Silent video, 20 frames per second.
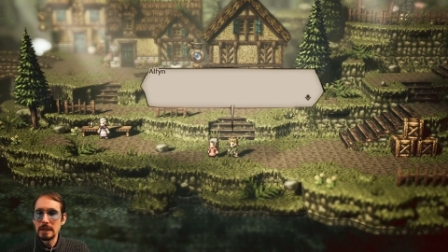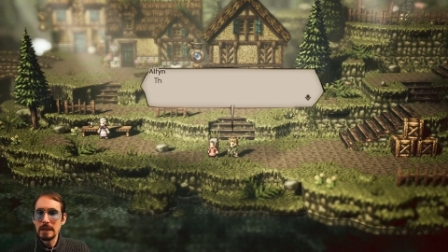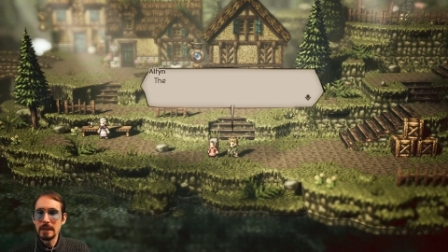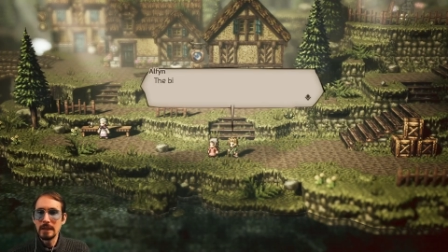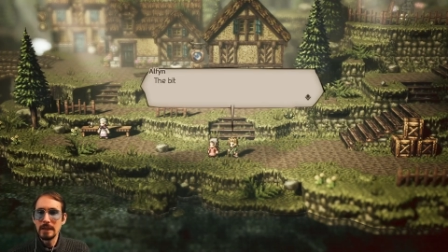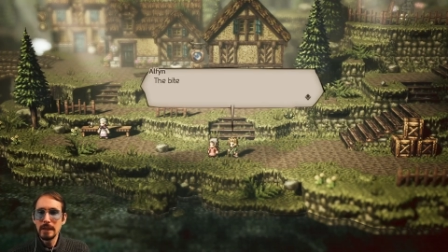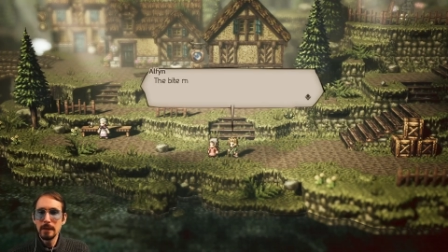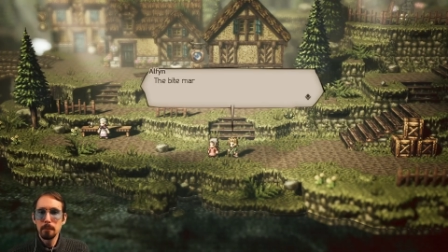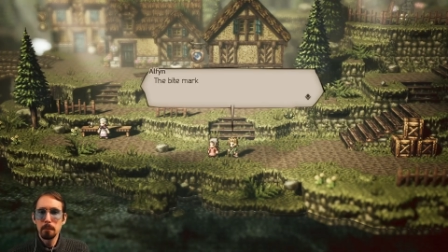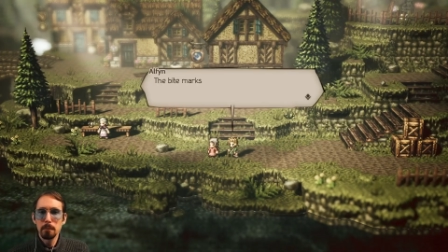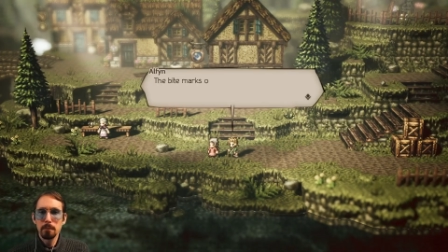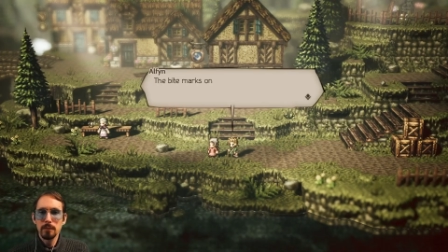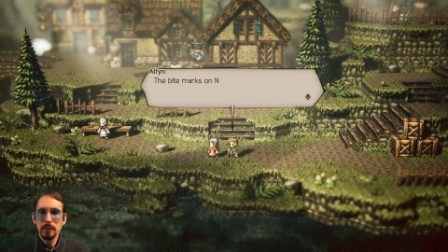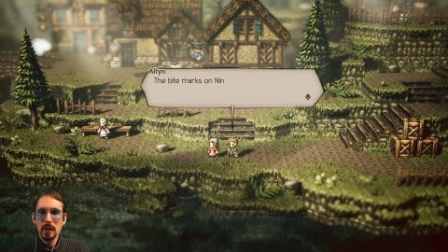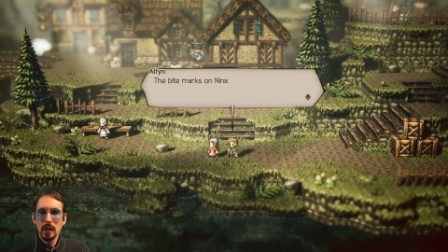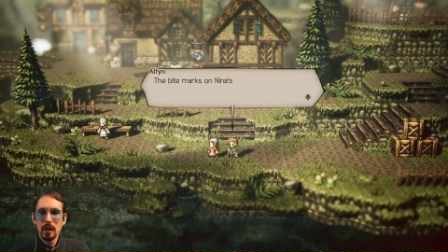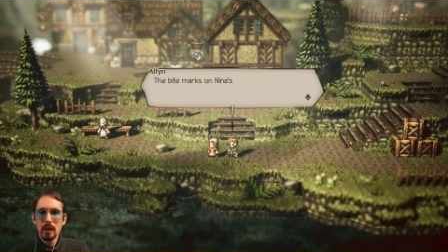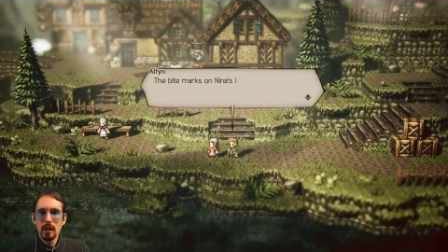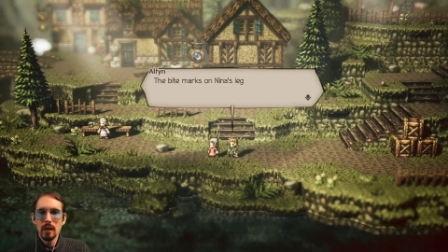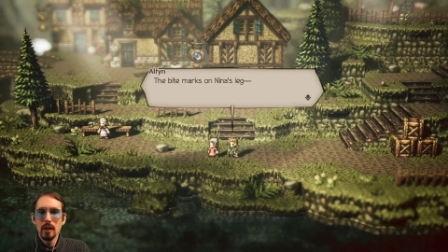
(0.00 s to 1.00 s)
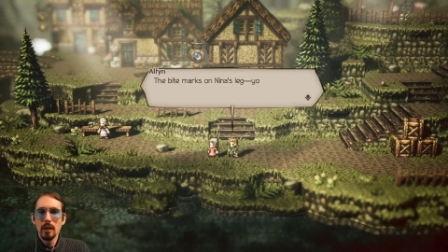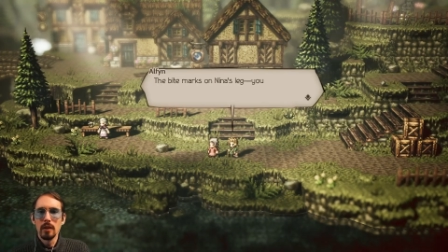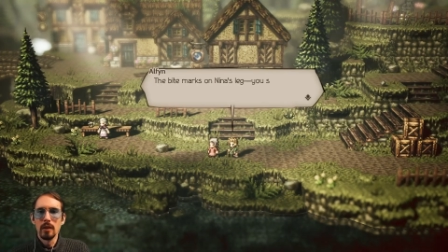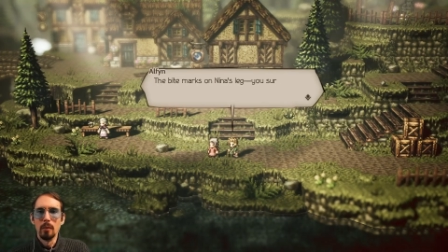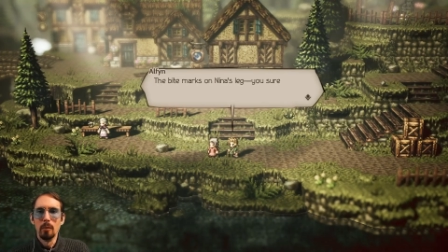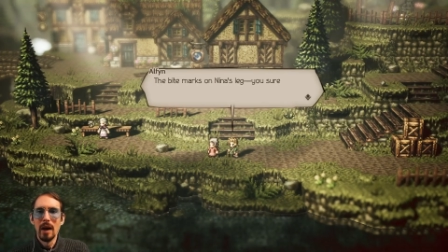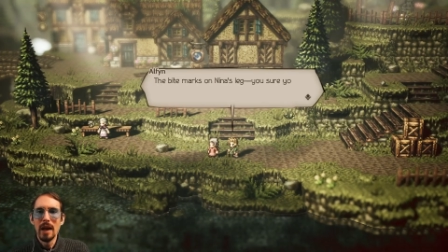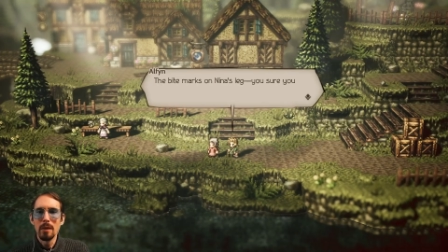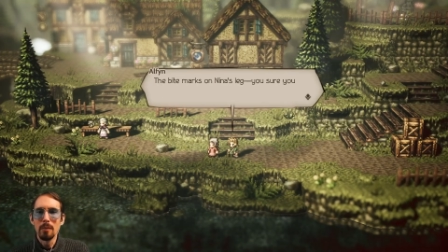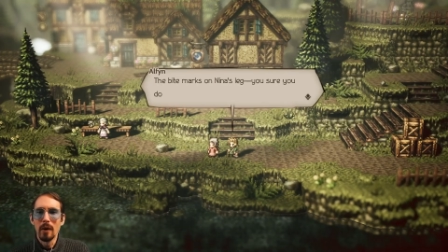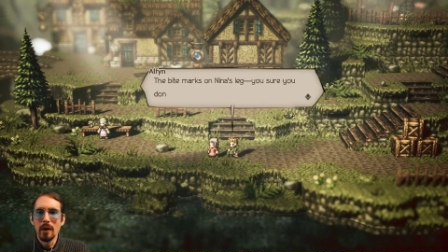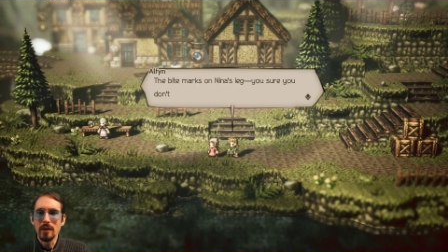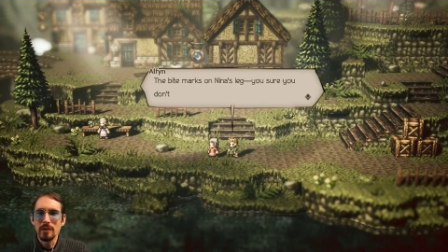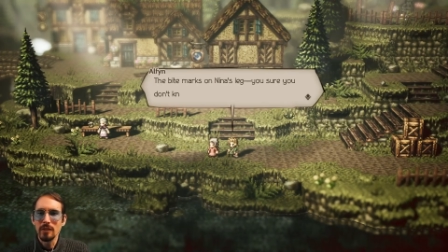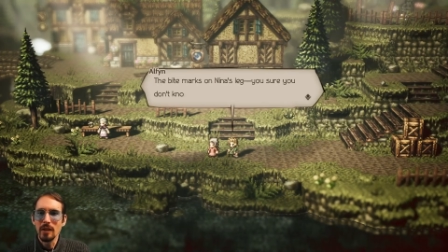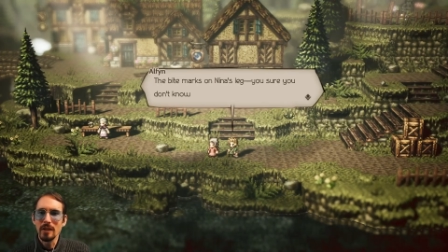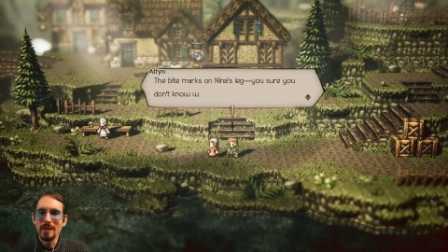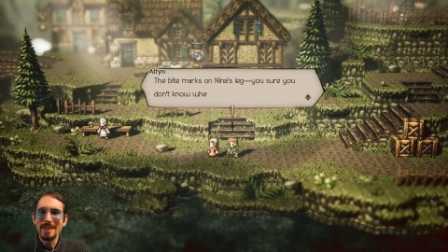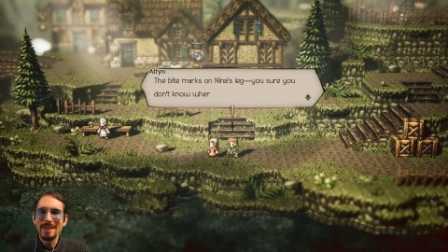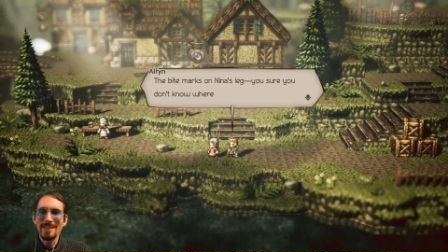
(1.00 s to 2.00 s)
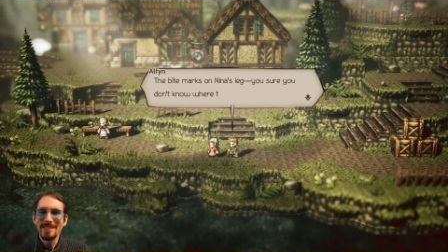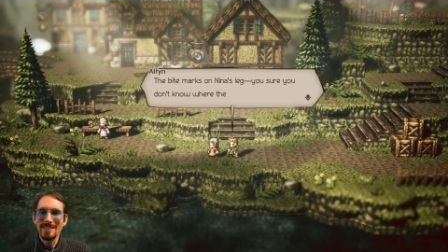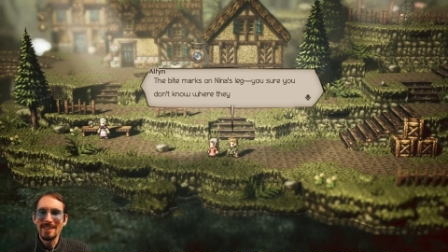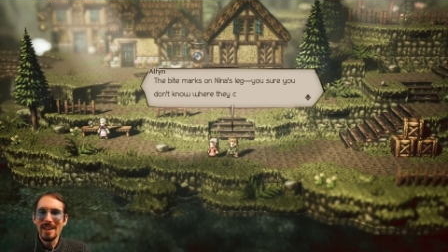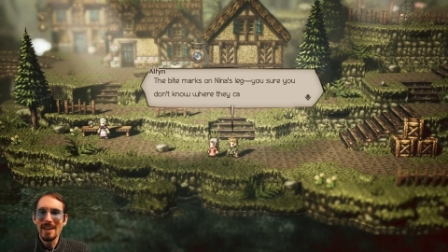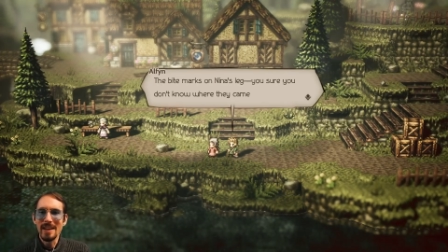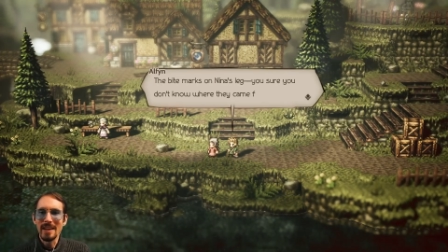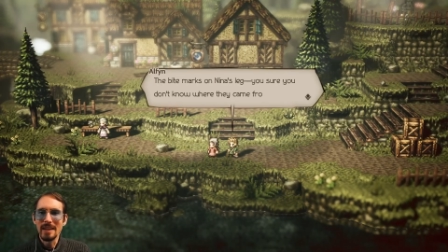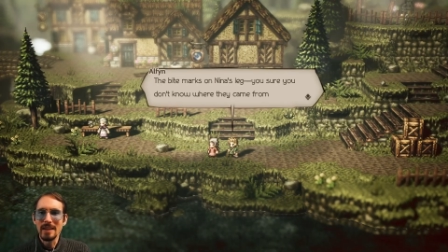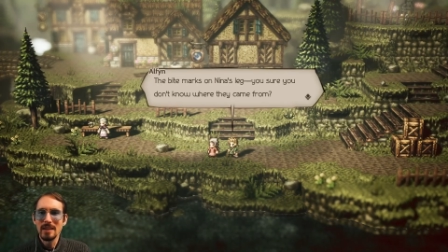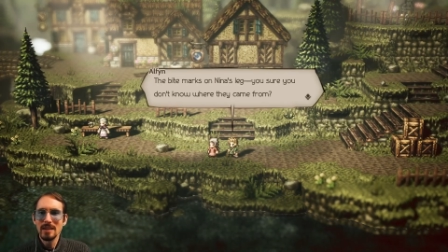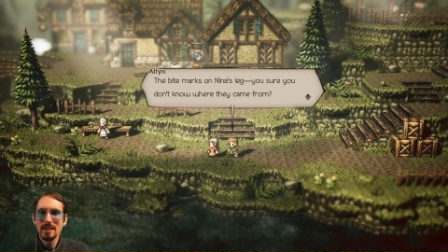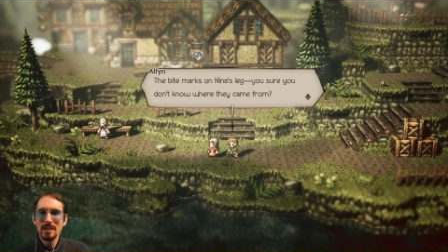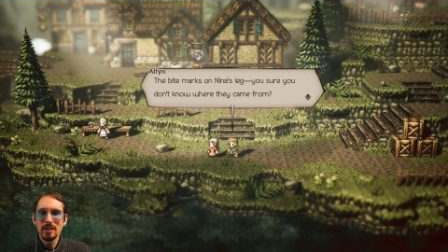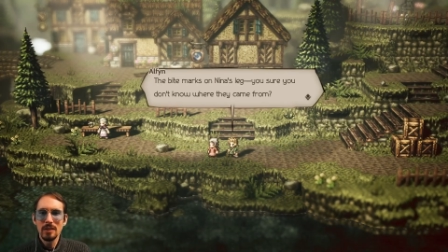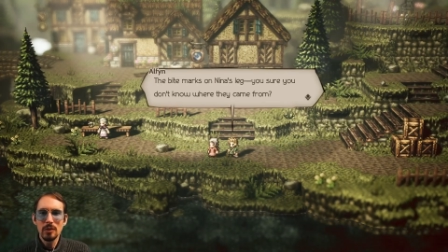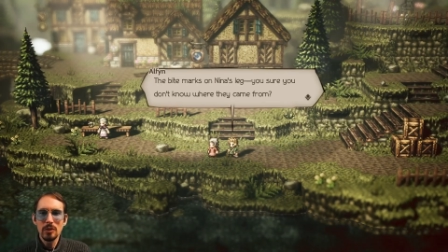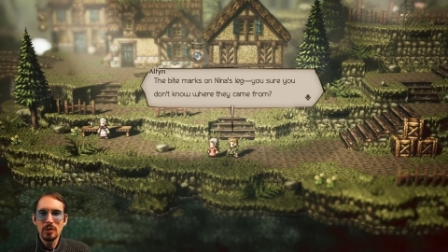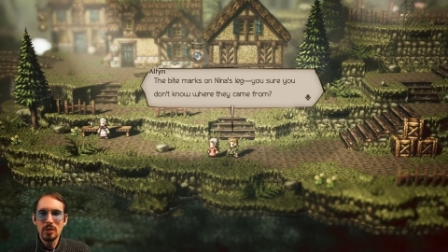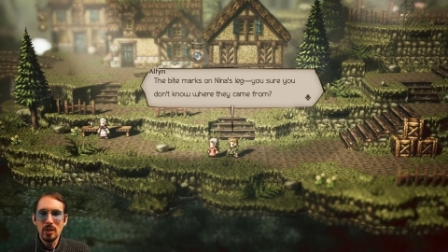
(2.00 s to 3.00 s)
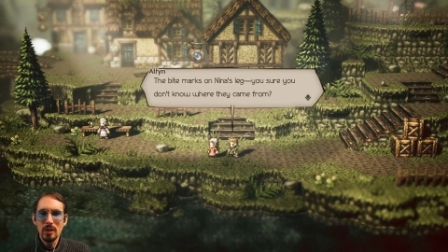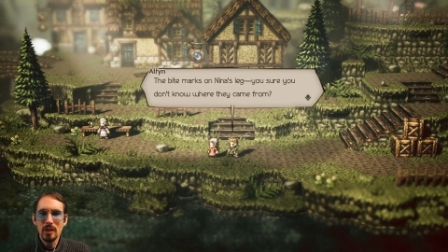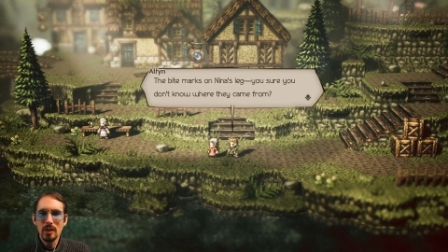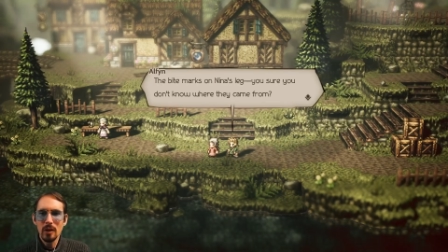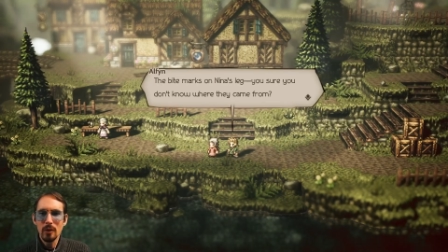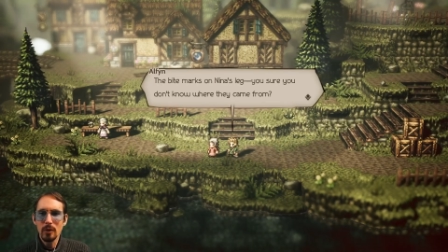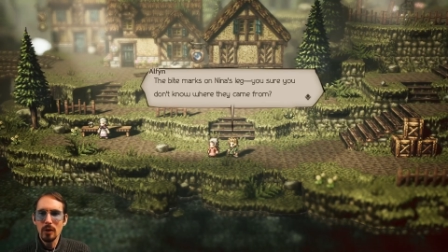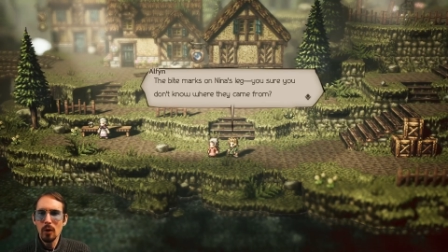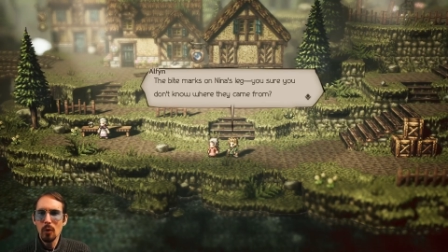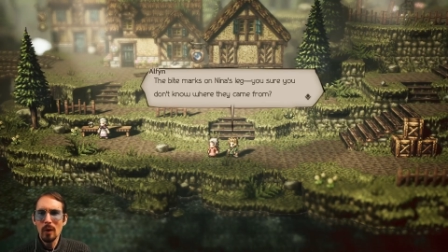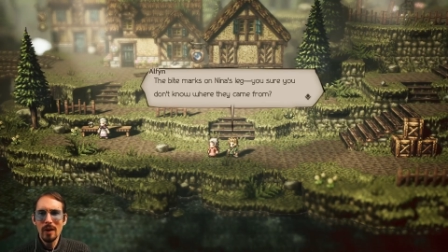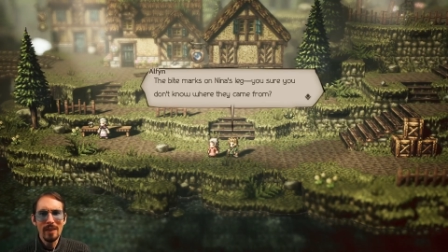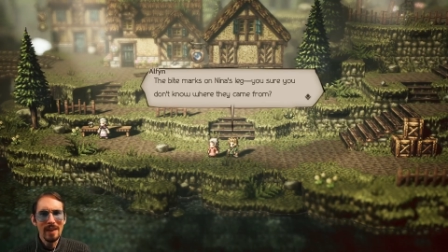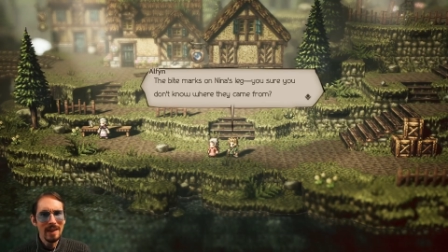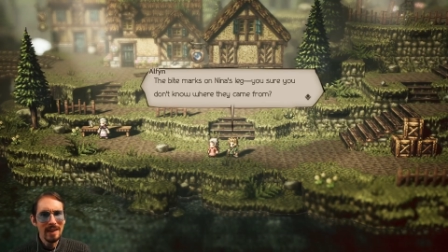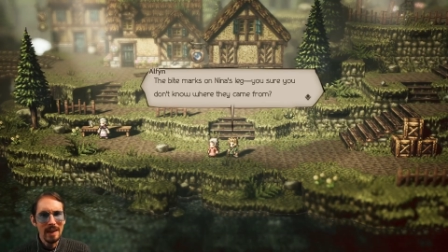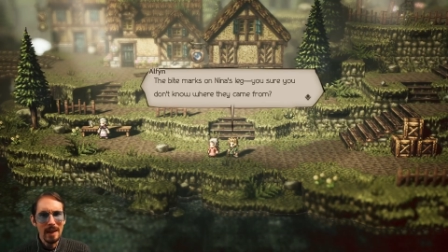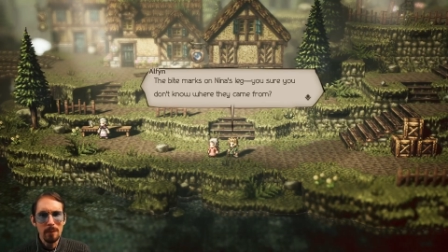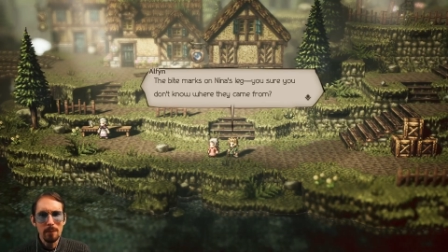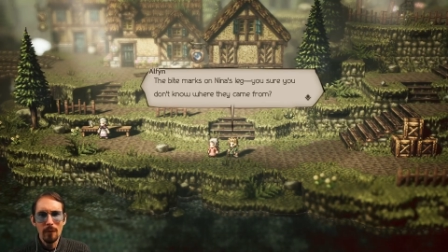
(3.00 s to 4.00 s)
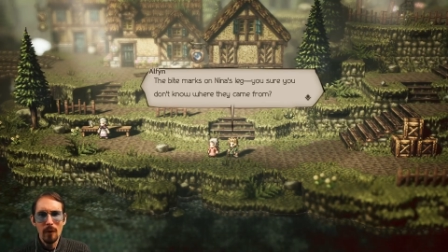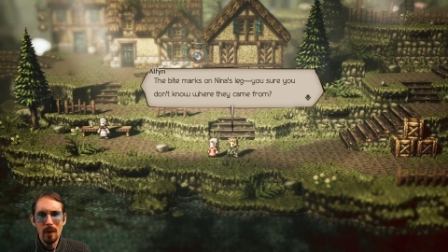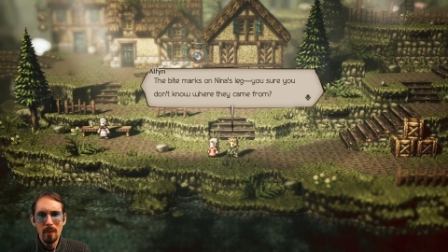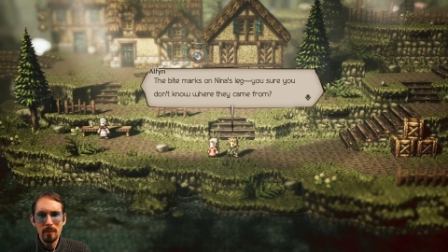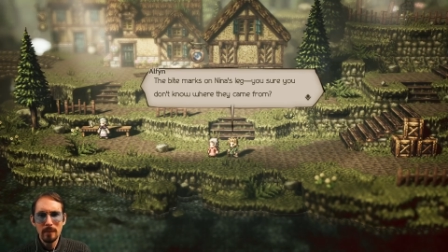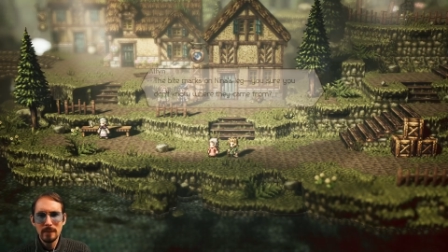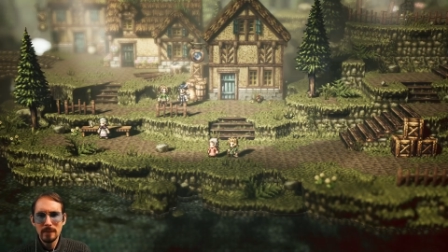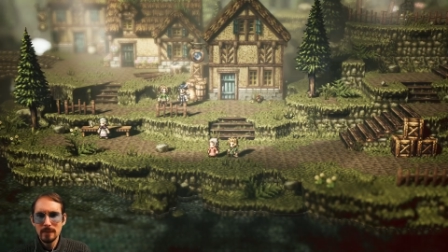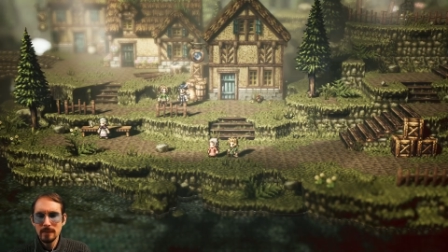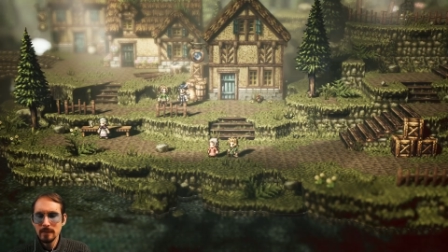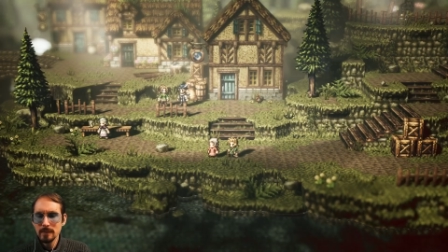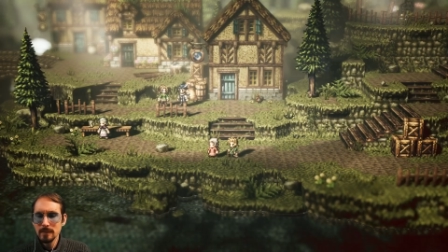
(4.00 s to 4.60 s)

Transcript: Lily? The bite marks on Nina's leg. You sure you don't know where they came from?